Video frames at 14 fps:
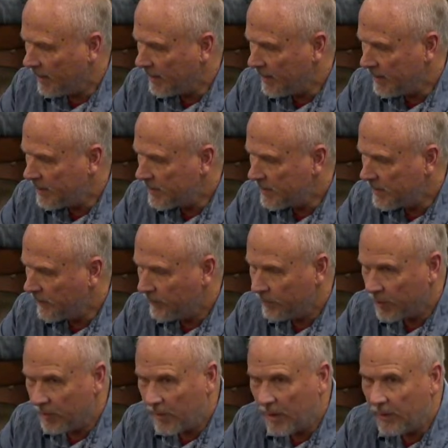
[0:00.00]
Like it's
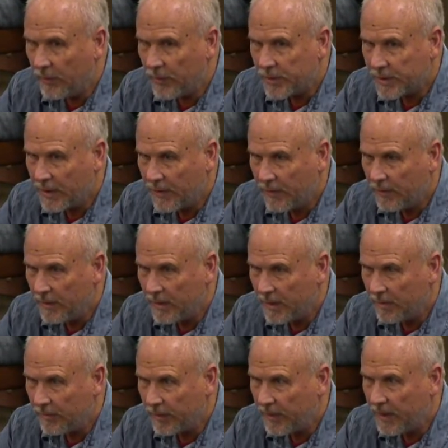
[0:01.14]
for motorists
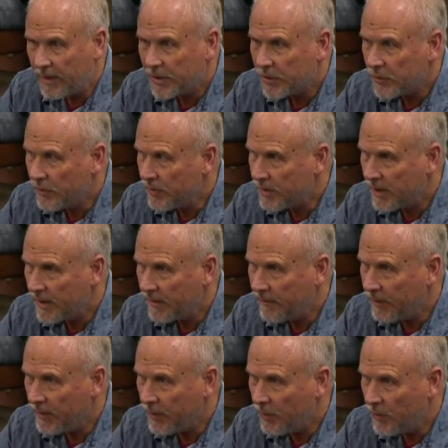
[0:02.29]
only and pedestrians
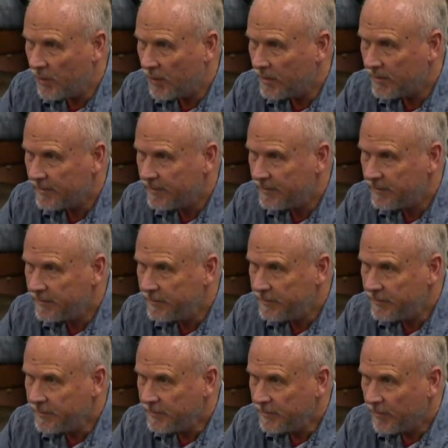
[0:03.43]
have no
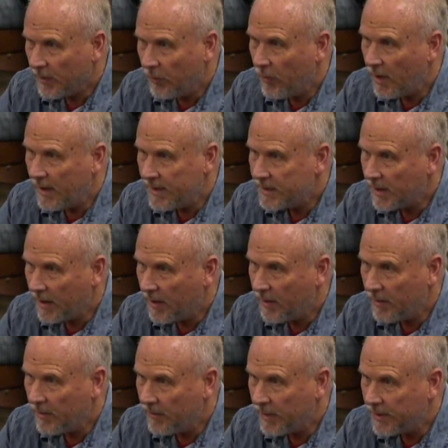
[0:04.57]
rights at
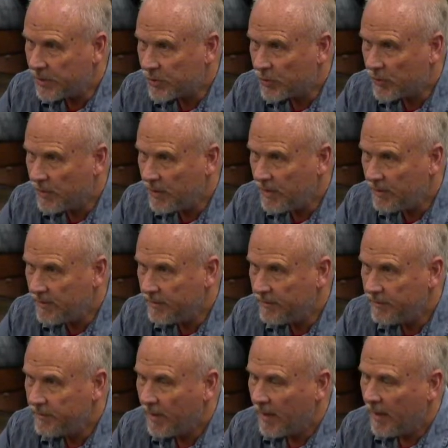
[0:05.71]
all on that street.
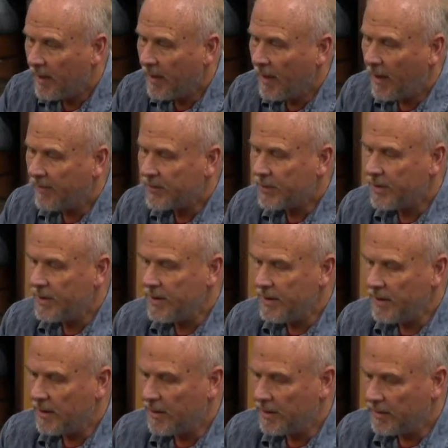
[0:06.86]
I've
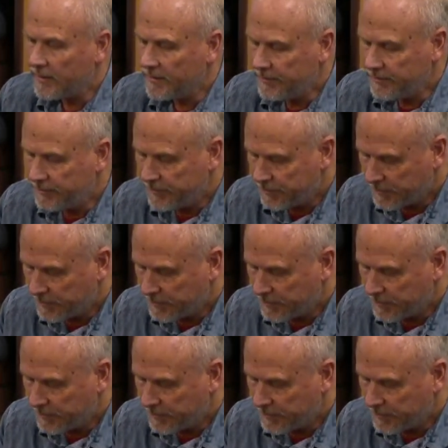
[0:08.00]
seen